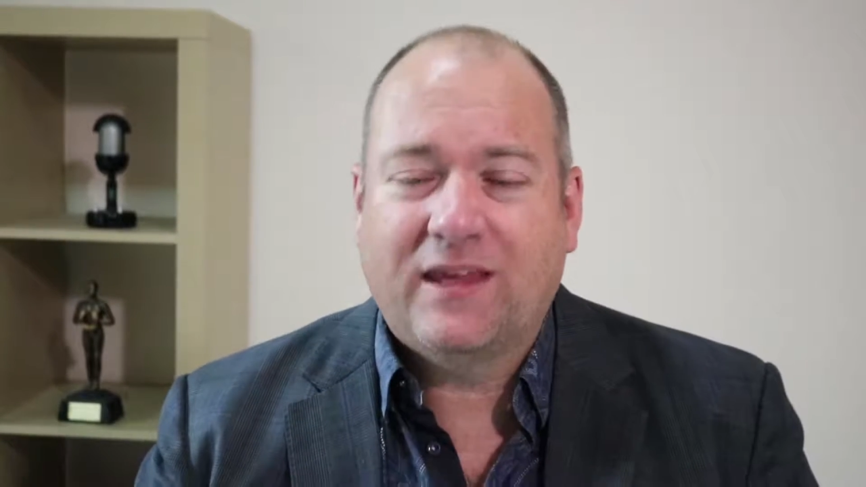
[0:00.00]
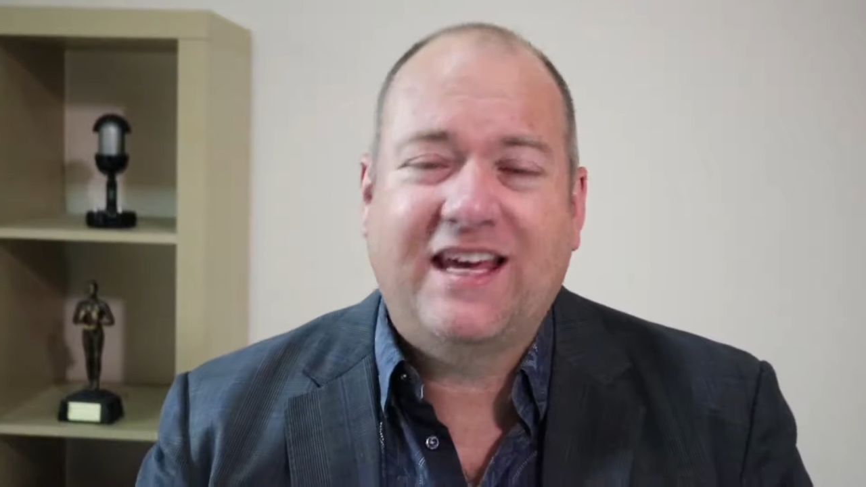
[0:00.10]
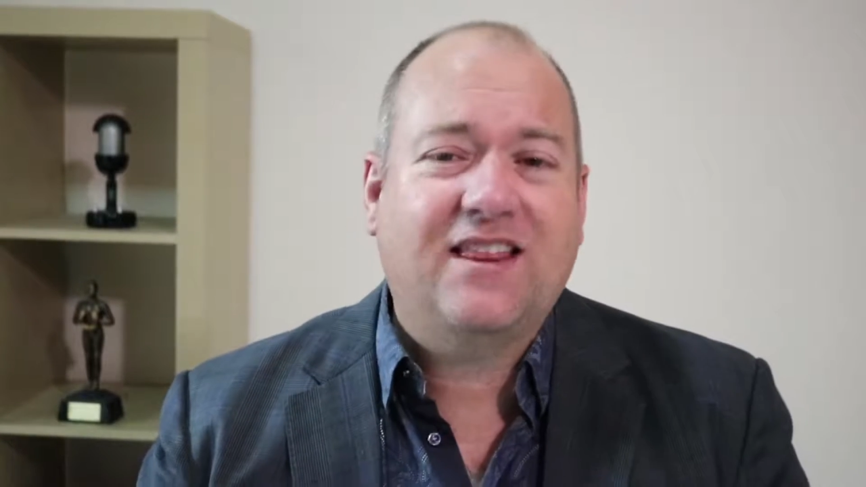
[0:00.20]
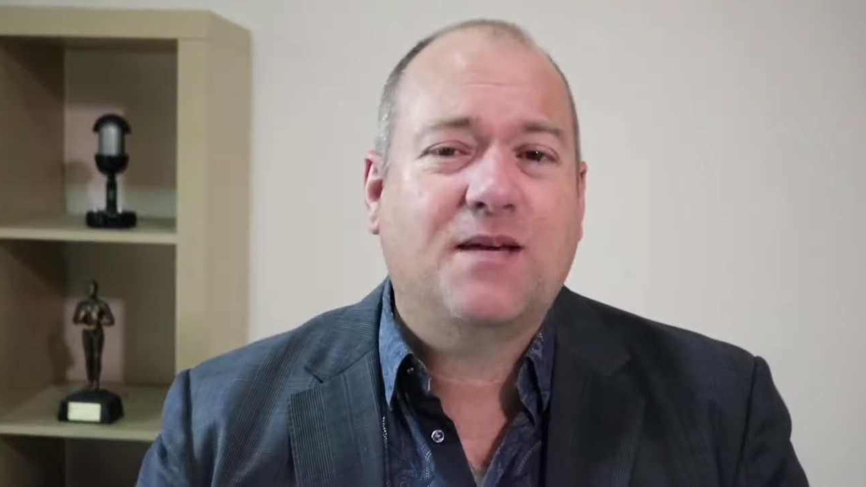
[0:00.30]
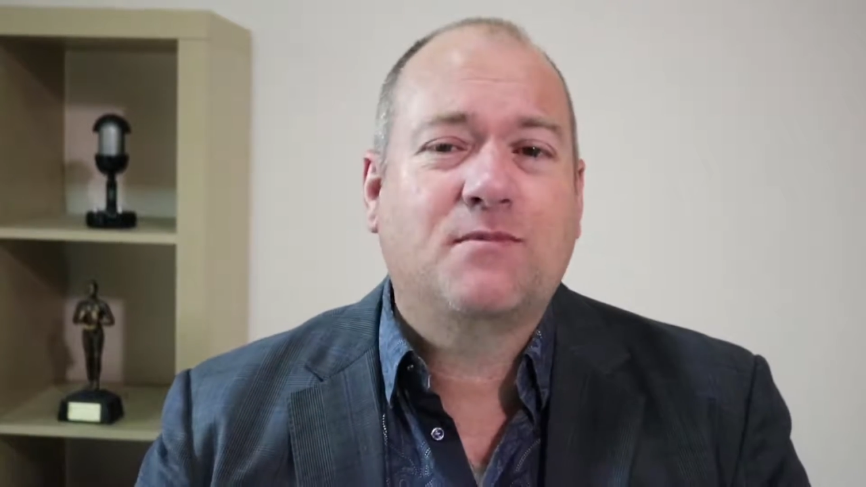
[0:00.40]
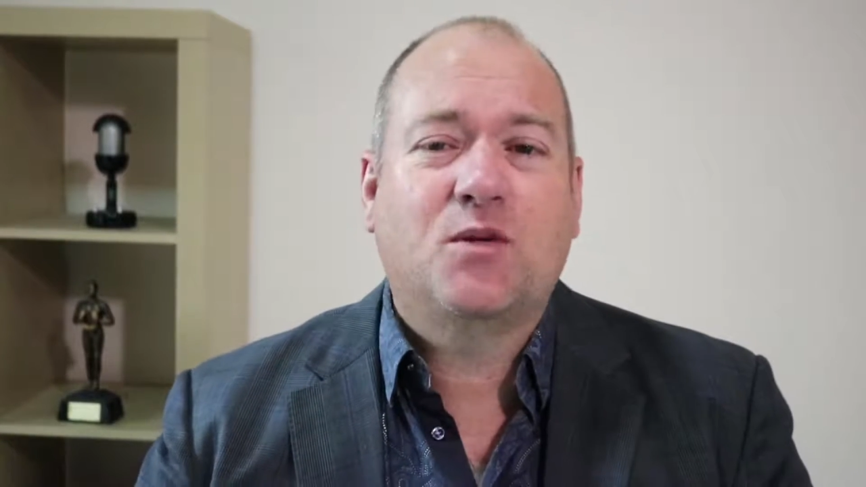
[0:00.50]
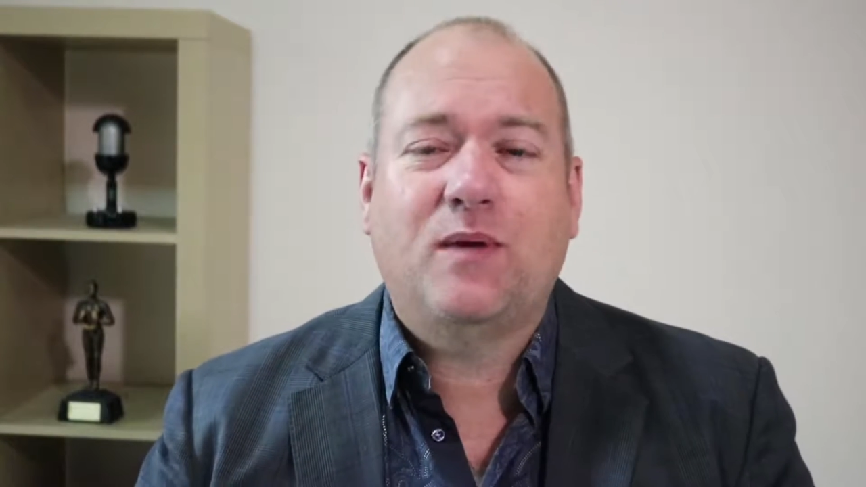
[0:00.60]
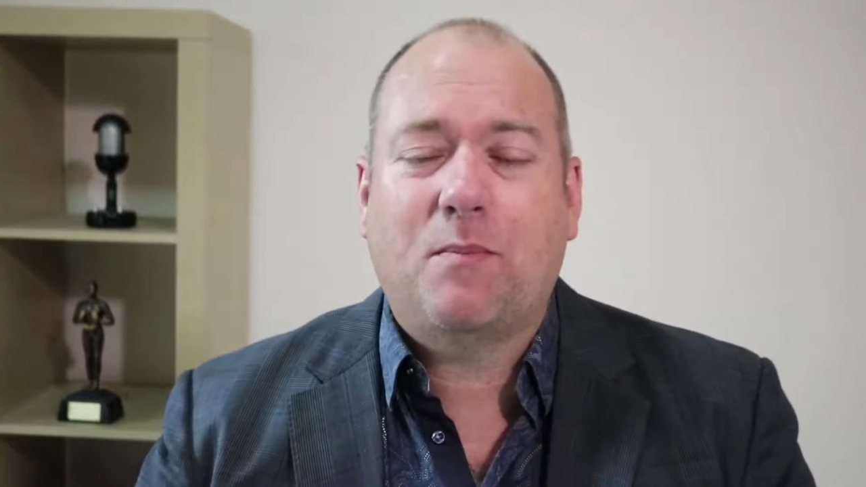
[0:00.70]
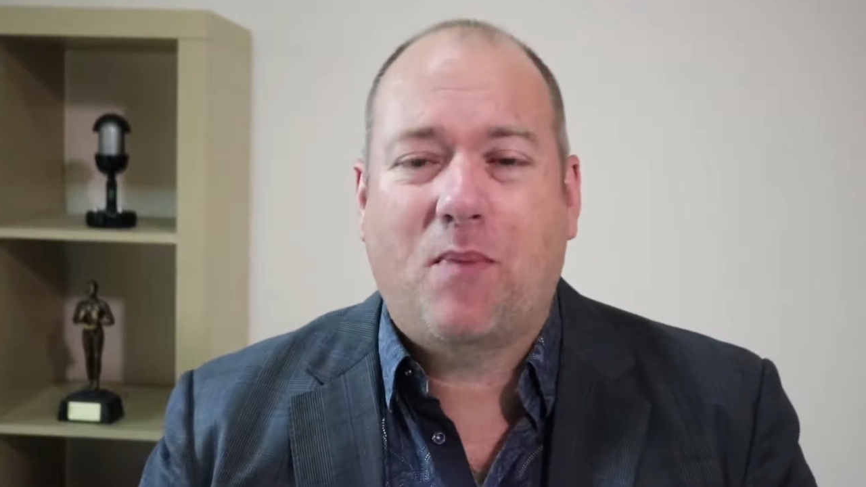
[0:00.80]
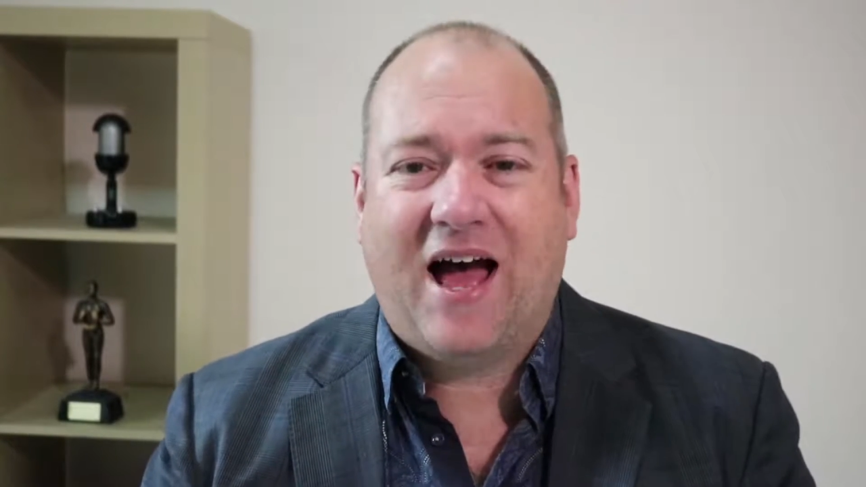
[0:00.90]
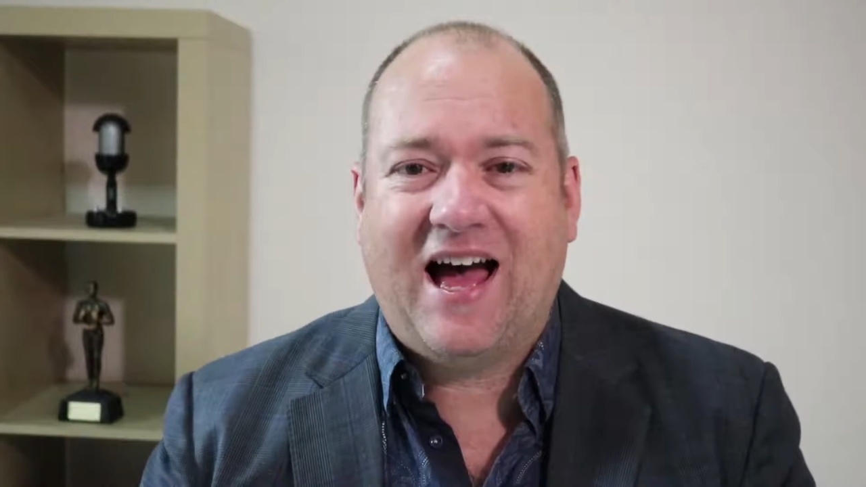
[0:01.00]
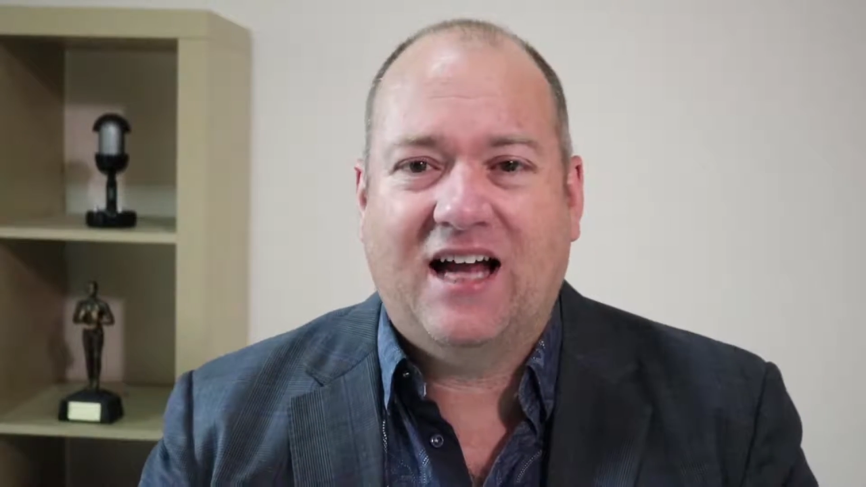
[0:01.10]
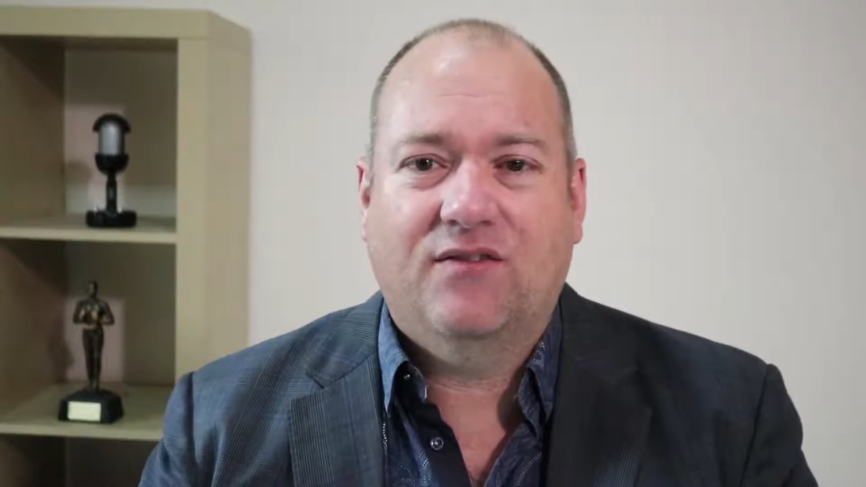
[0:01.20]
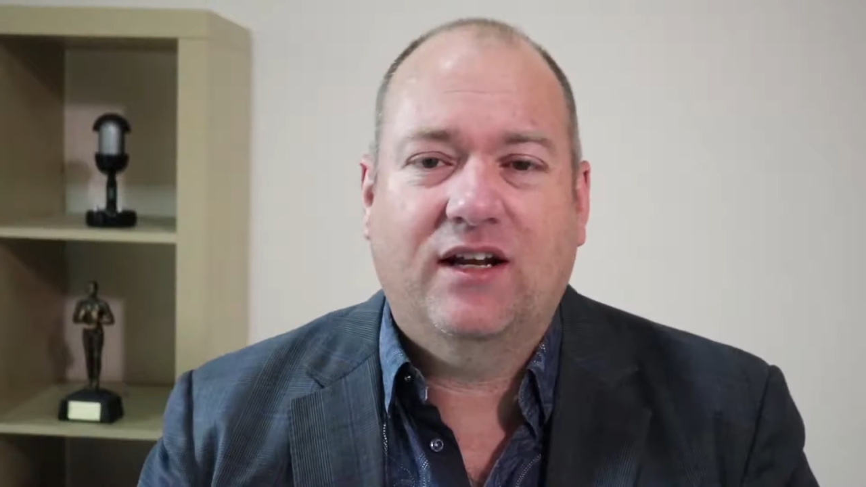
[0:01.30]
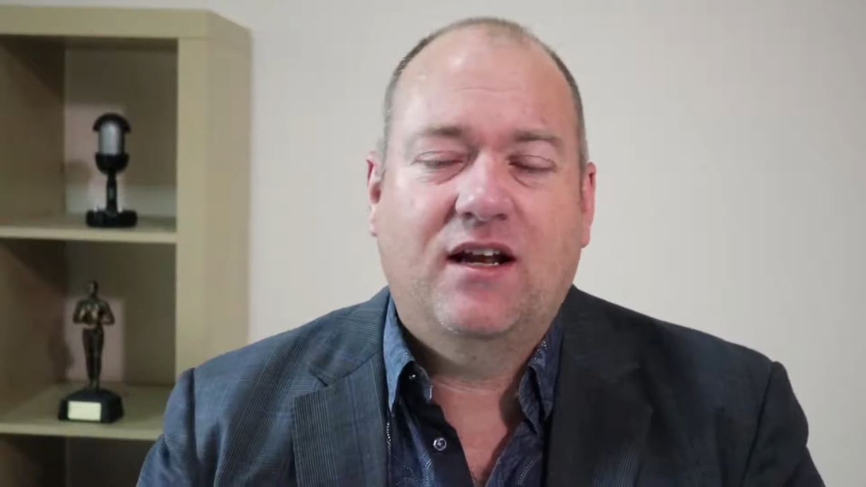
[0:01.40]
Get them to be
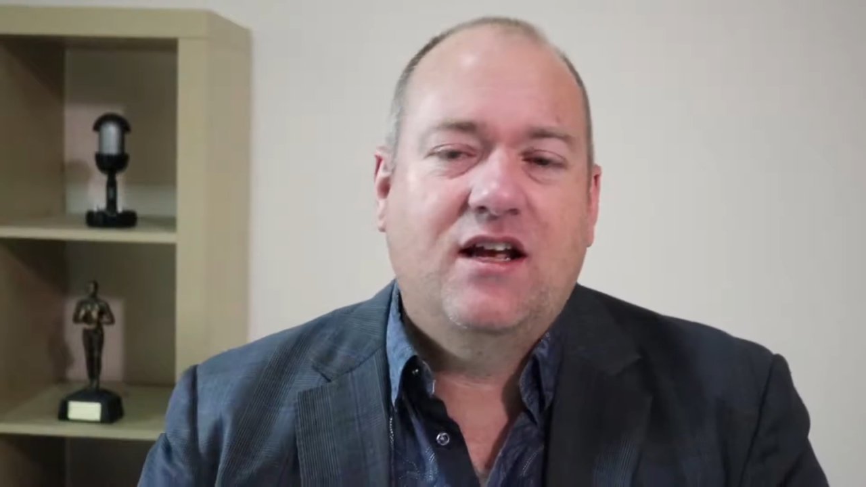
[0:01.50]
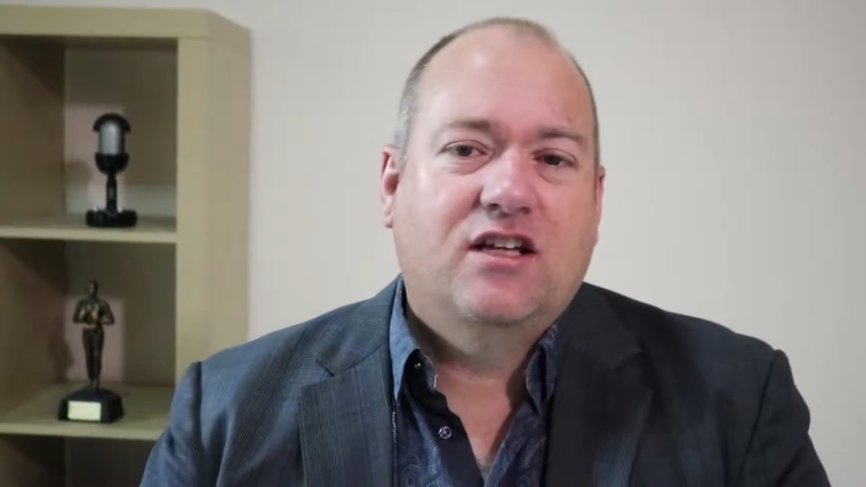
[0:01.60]
part of it.